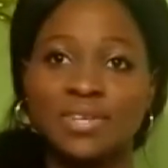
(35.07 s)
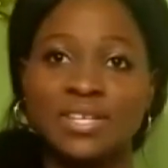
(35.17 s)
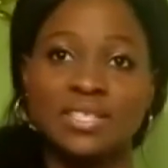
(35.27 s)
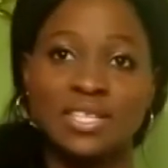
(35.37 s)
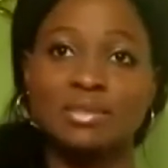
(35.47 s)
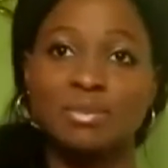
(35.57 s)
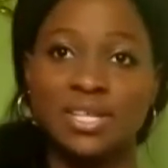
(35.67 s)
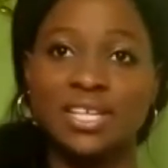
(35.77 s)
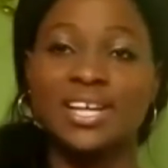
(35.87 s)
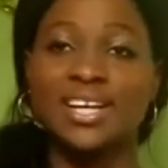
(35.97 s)

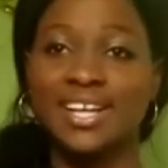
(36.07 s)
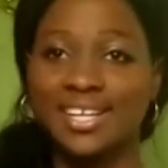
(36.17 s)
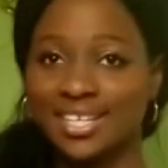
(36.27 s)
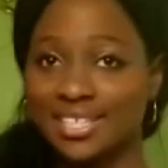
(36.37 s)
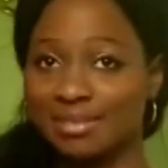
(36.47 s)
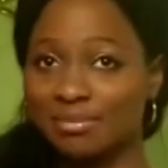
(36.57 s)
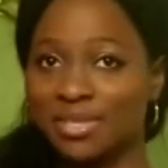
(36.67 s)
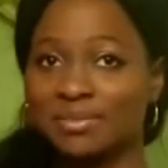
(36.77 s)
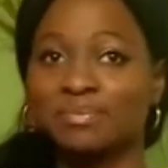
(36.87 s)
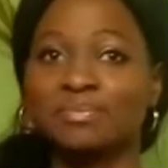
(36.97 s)
Representing my city is
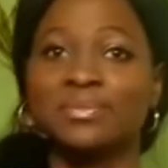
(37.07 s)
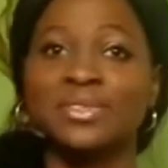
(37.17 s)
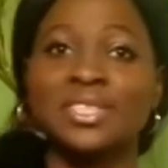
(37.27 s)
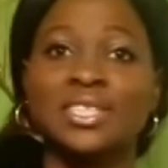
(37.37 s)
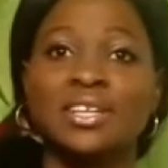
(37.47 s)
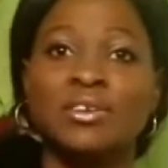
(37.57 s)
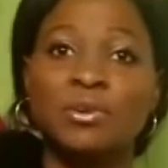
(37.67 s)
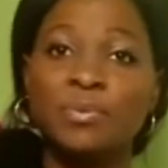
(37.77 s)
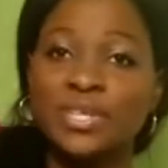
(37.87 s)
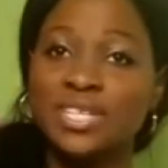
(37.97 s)
humbling and I
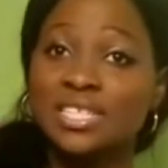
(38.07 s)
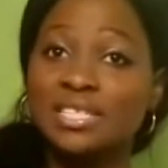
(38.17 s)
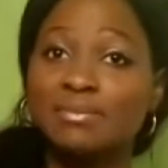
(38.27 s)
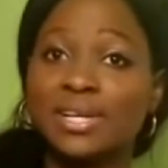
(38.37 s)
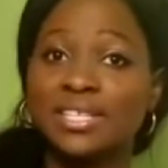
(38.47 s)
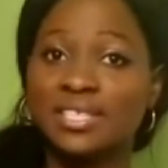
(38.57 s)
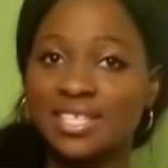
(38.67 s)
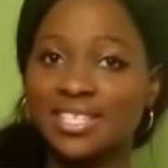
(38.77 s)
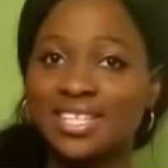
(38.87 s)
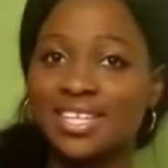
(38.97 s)
really look forward to
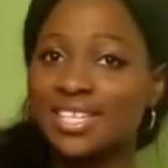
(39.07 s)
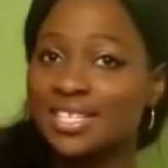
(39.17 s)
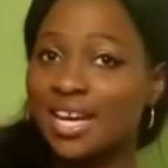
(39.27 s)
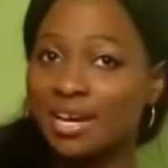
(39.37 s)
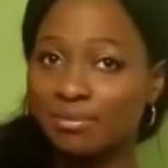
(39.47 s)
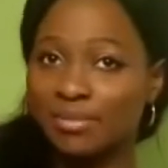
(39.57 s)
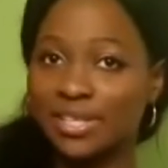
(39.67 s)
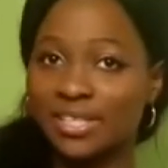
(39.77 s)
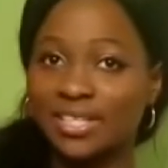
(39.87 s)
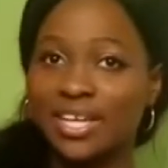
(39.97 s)
meeting all the
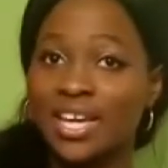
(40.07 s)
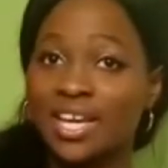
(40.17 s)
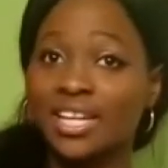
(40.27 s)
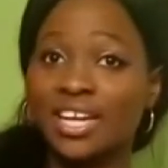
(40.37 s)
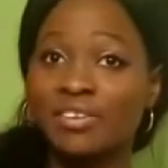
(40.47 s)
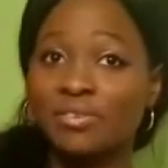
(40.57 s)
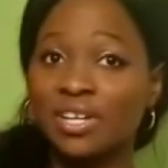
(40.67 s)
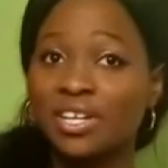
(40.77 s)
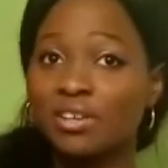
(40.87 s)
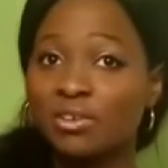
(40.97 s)
other amazing
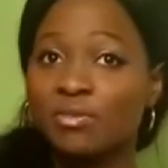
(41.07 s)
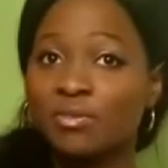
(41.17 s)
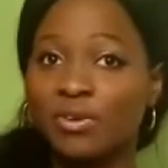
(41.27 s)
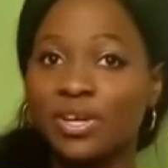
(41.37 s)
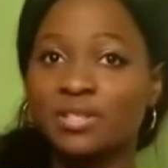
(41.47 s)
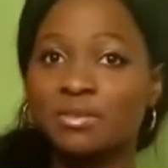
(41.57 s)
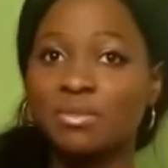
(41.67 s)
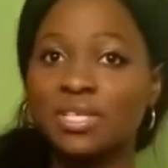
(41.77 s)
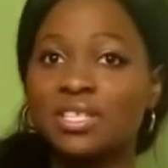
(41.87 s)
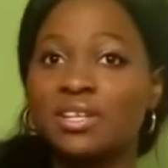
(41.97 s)
contestants from
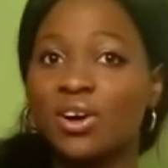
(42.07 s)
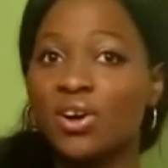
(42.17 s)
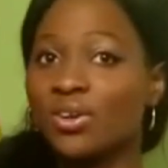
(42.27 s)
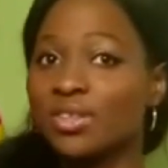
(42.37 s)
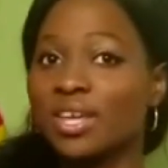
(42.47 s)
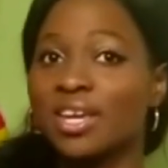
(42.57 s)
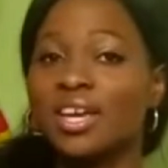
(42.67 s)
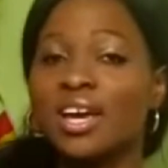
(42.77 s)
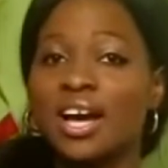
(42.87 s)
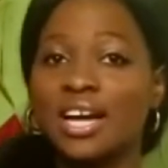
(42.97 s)
all over Russia.
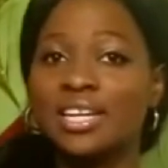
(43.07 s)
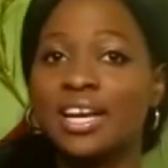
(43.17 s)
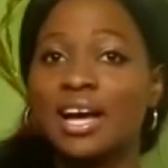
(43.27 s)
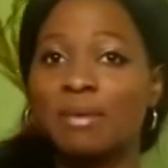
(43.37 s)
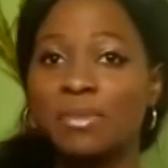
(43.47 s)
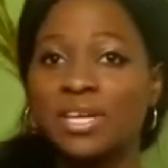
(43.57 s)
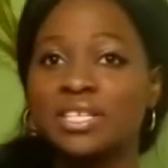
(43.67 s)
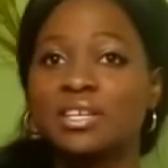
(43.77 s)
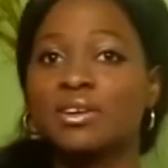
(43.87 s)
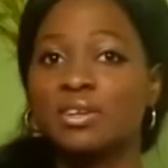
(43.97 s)
I
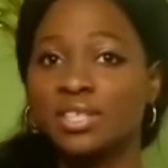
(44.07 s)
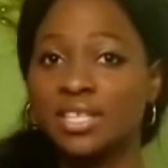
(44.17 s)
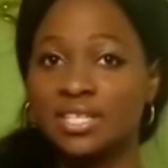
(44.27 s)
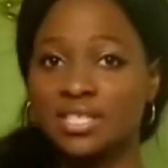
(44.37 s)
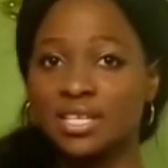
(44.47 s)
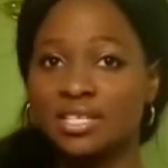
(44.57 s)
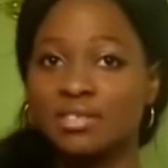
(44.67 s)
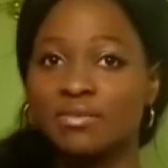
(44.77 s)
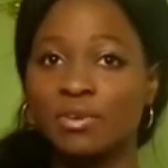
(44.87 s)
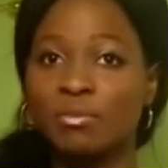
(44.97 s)
believe the
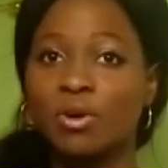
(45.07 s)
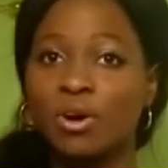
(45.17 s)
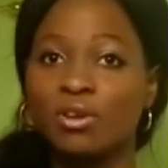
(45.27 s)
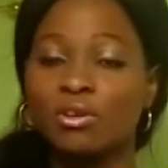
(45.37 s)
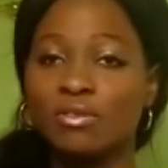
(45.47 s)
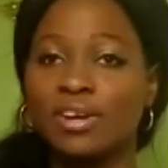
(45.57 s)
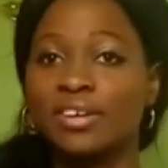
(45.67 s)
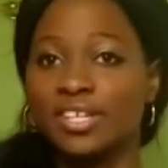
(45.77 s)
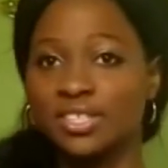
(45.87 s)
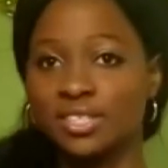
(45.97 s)
definition of beauty has
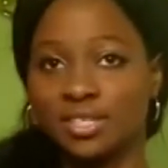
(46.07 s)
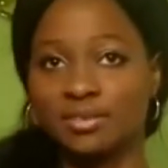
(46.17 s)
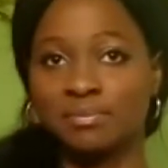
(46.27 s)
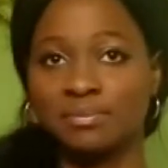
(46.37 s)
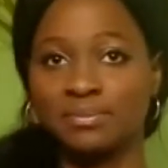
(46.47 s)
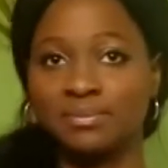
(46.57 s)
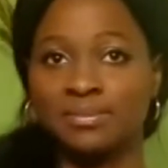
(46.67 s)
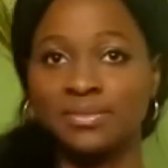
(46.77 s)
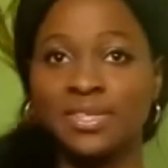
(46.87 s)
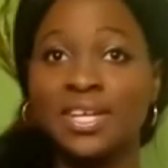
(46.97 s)
metamorphosed
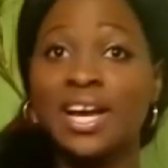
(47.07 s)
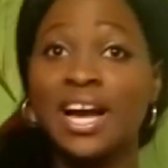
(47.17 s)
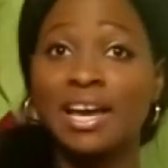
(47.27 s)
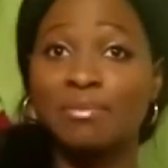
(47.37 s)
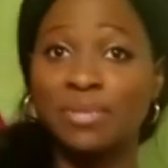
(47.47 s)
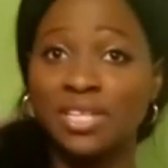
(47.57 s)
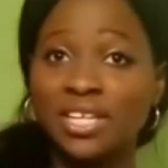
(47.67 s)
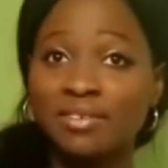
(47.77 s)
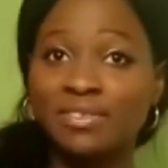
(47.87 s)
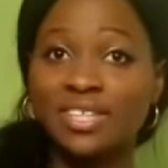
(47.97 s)
or in its
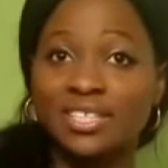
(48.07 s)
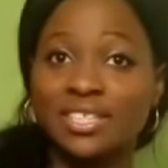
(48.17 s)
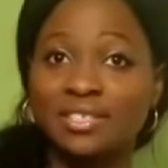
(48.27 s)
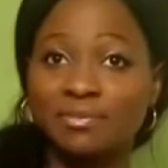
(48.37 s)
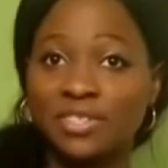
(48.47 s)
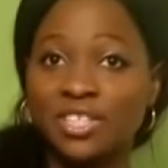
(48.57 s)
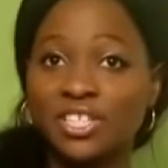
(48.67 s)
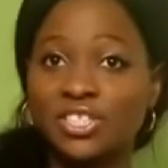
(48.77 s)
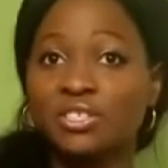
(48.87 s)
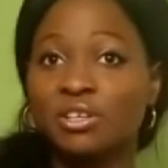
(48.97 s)
essence evolved,
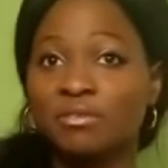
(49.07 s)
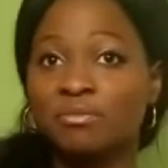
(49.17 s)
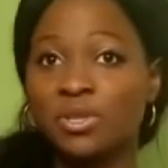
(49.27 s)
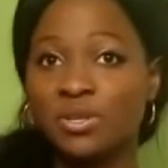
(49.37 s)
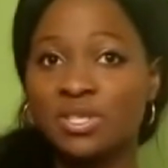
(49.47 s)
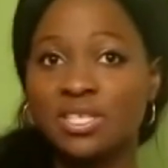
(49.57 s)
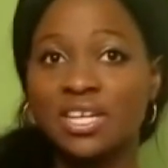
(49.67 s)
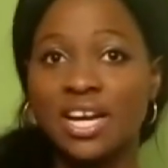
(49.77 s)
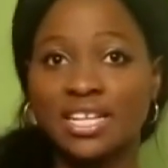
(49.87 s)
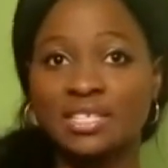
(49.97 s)
in that
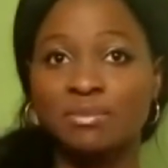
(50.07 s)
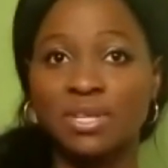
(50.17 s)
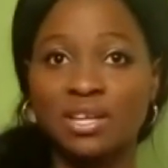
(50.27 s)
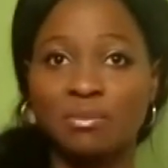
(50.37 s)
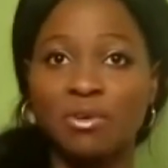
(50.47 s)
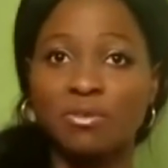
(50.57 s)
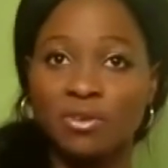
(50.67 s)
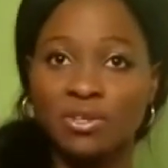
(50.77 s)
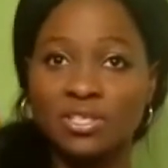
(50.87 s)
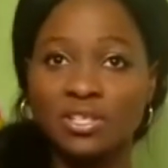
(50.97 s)
true beauty
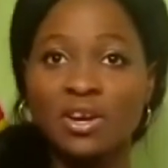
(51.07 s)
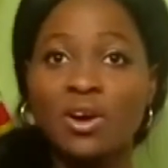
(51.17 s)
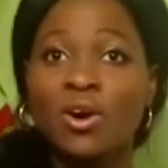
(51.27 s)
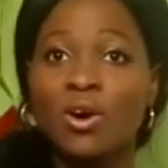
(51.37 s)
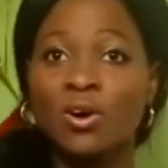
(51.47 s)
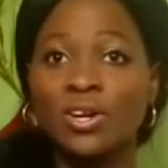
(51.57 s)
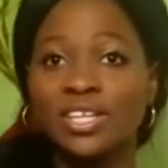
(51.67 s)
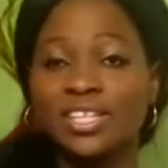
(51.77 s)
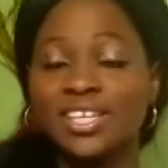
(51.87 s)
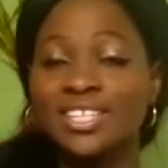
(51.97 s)
is a
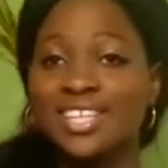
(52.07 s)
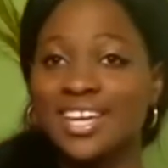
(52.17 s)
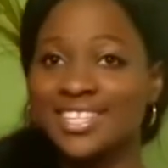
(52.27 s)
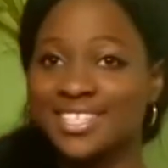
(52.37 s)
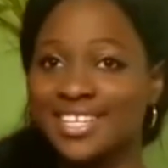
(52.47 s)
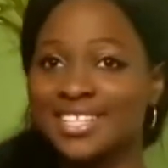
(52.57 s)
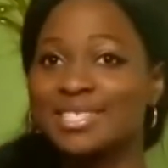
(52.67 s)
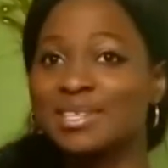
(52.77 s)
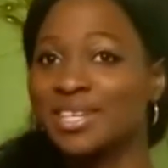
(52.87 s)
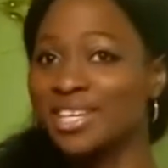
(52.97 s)
reflection of what your
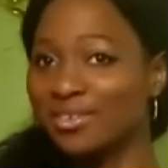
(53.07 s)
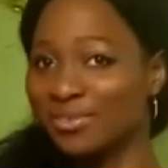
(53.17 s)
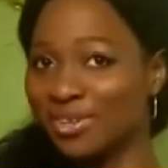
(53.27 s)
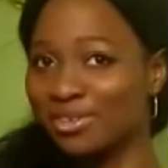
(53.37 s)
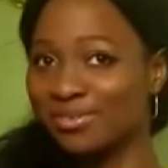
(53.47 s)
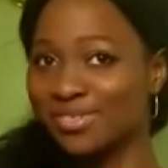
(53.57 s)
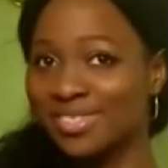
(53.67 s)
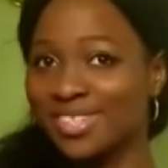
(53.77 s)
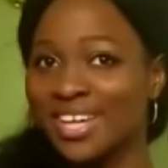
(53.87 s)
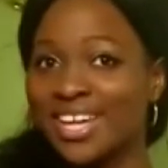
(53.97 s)
heart beats for
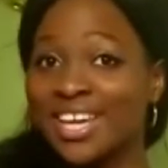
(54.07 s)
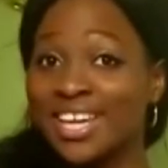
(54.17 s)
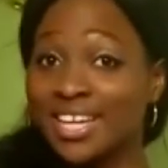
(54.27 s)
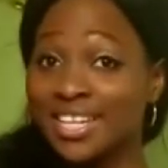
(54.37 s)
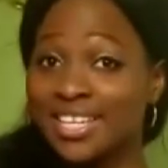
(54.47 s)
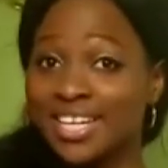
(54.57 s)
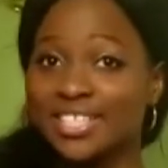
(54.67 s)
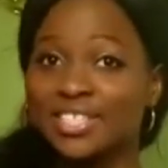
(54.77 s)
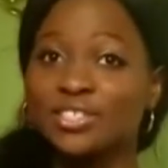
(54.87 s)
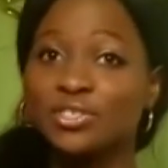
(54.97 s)
and mine
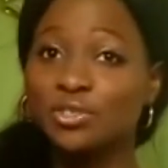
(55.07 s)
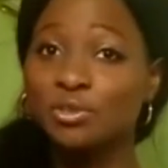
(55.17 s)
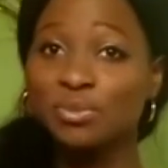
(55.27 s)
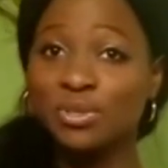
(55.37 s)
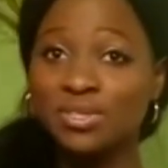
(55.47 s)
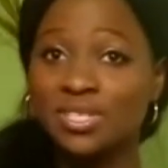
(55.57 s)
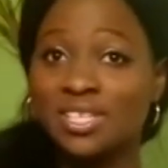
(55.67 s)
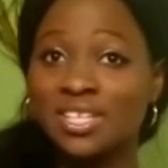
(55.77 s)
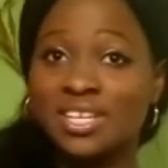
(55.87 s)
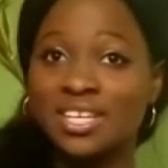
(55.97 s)
beats for the
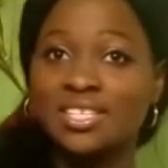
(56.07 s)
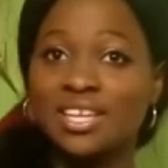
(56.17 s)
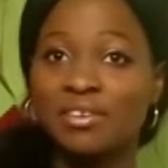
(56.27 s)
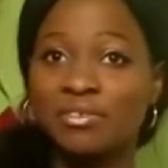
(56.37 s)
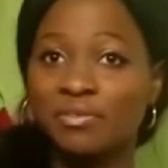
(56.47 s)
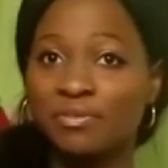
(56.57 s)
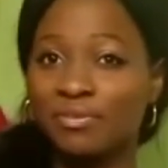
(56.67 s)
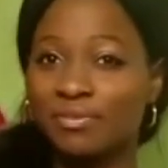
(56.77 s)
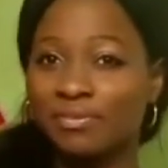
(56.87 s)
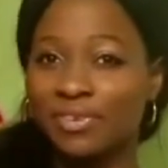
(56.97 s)
underprivileged, especially
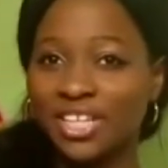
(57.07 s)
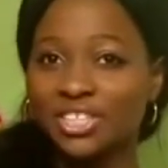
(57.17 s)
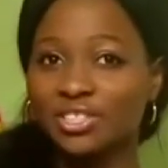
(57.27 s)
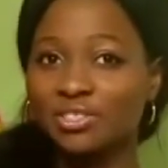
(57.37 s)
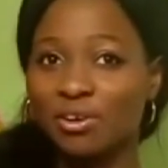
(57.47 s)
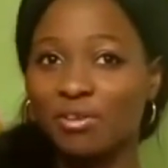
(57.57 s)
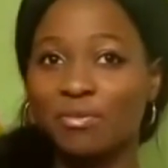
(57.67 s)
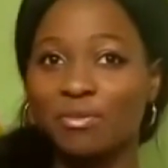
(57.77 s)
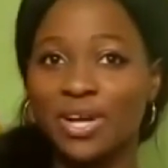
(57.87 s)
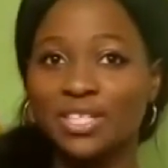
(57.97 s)
children.
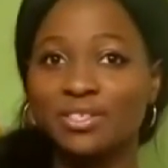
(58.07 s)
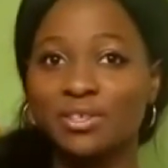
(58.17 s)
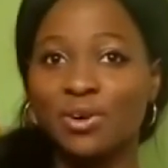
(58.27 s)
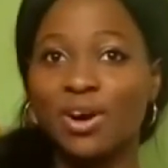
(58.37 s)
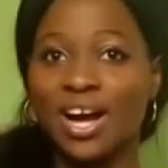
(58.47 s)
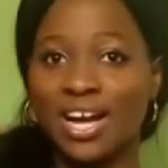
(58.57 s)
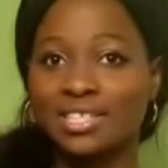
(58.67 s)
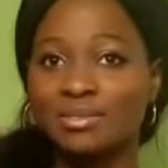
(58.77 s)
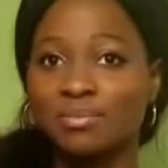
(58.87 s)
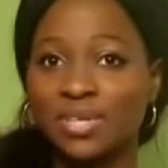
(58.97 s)
I believe this
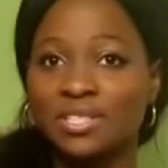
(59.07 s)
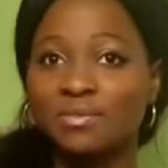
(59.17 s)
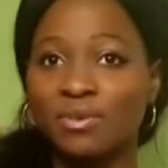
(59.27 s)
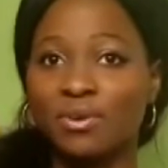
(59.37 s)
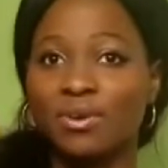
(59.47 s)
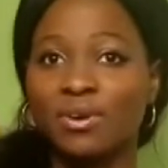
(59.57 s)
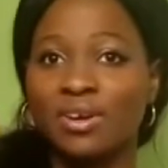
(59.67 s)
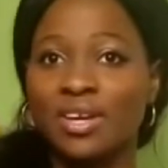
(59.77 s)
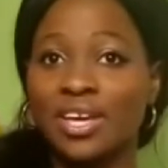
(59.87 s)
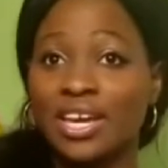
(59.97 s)
passion
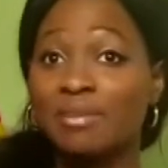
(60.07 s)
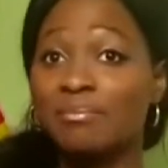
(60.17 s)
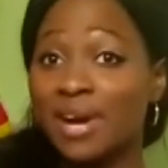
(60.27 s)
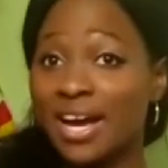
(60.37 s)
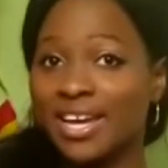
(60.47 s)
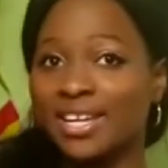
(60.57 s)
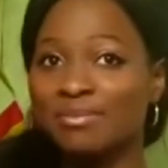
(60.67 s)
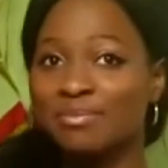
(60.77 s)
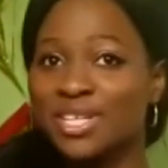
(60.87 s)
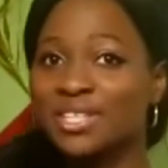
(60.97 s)
influences my desire to become
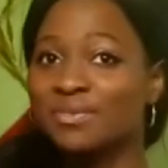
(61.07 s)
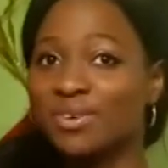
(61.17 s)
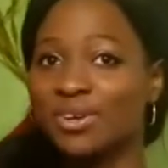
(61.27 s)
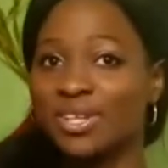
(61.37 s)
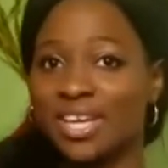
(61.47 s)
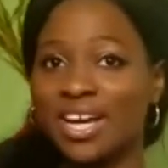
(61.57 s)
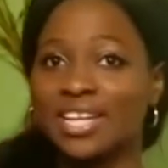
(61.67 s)
a pediatrician.